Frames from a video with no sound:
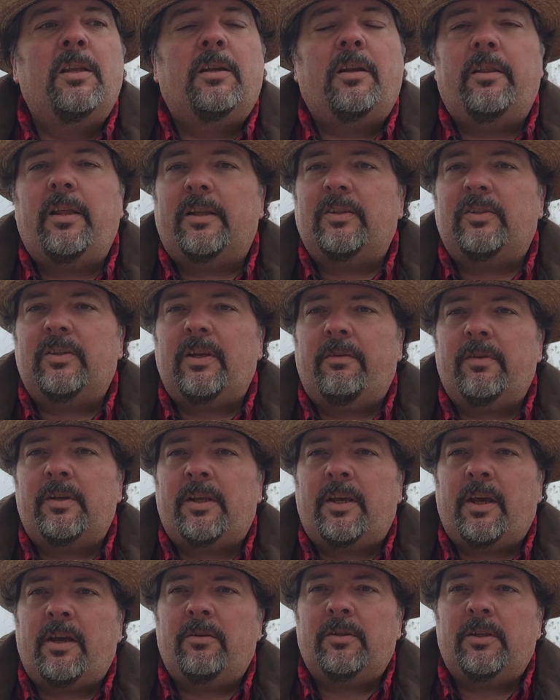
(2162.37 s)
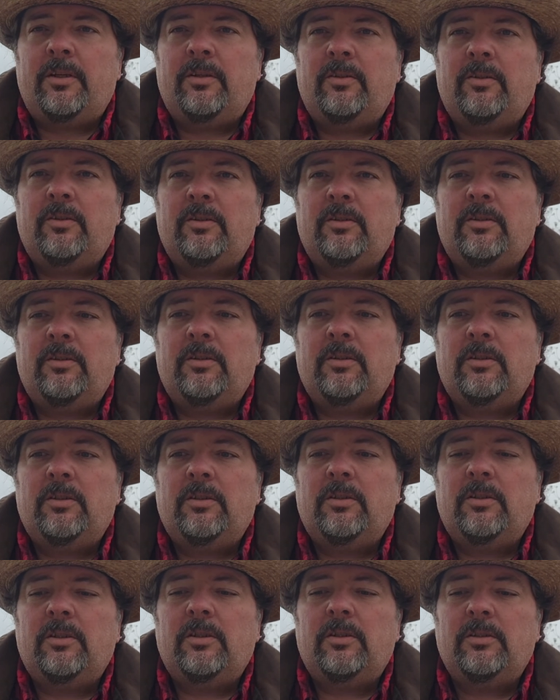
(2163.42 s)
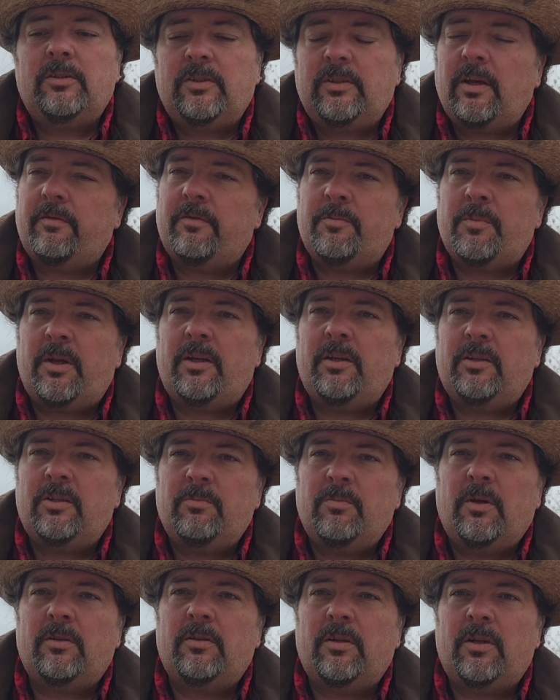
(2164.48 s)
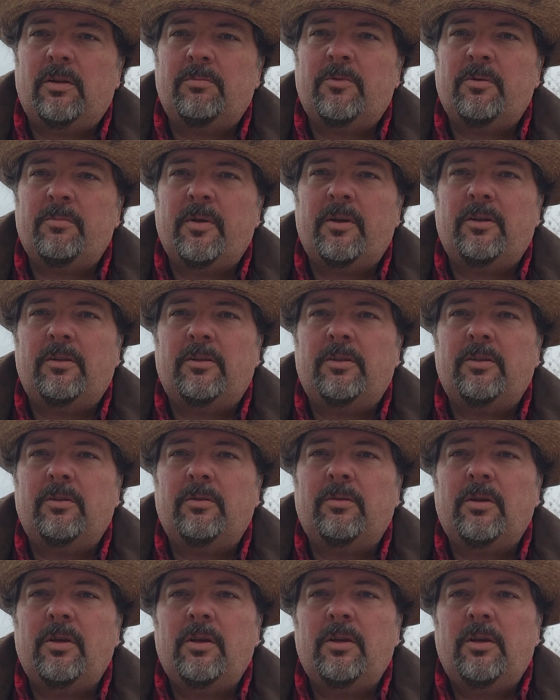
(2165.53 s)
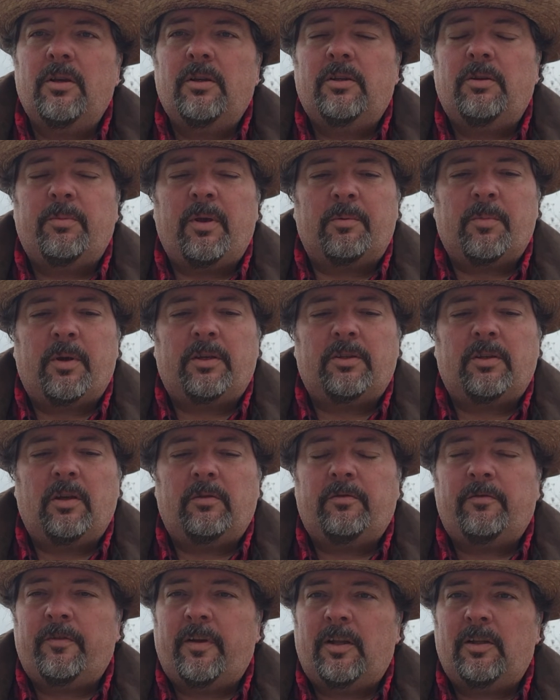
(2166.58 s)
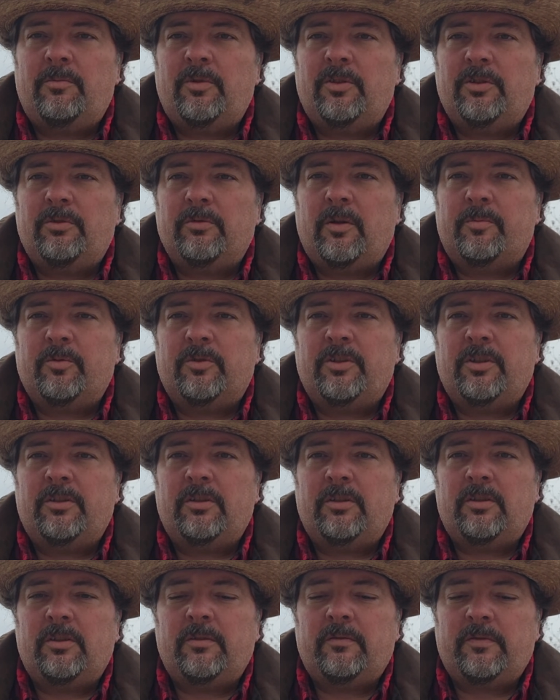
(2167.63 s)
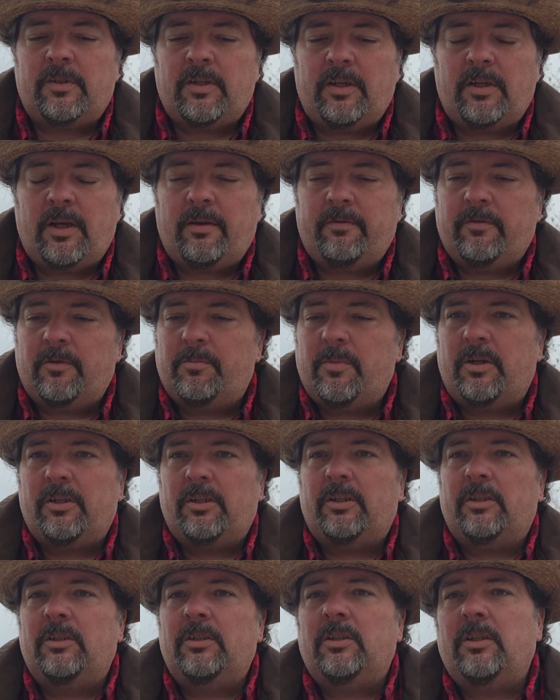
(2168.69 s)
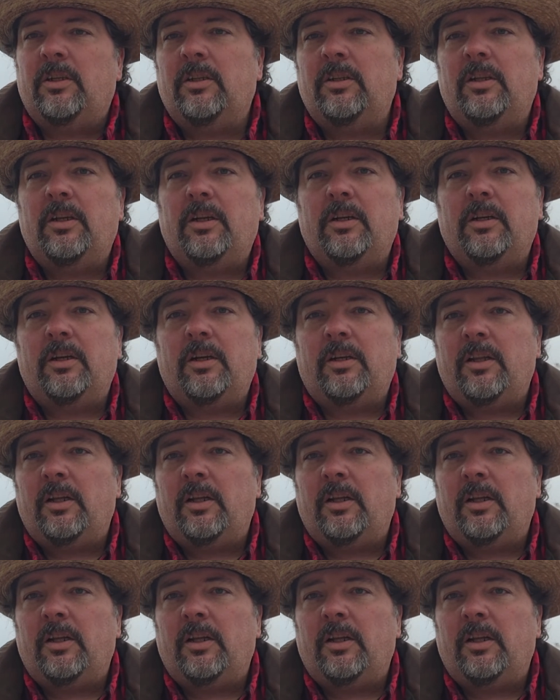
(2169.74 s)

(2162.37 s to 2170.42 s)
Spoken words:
Now that's 7 counties, 7 meetings a month that I'm committed to make myself available as a representative to everybody in the area.